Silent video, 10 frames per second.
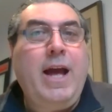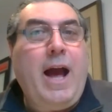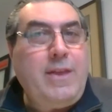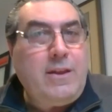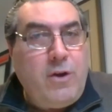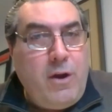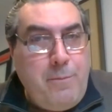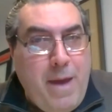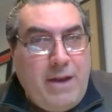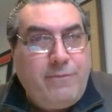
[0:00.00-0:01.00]
I think there are
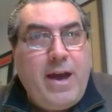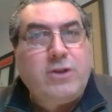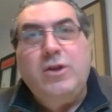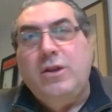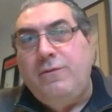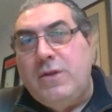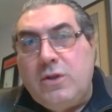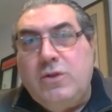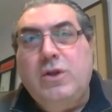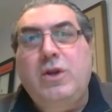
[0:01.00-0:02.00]
manufacturers on the
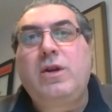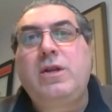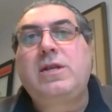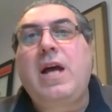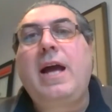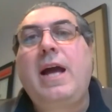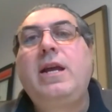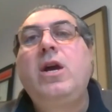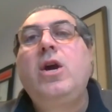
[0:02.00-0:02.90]
physical security side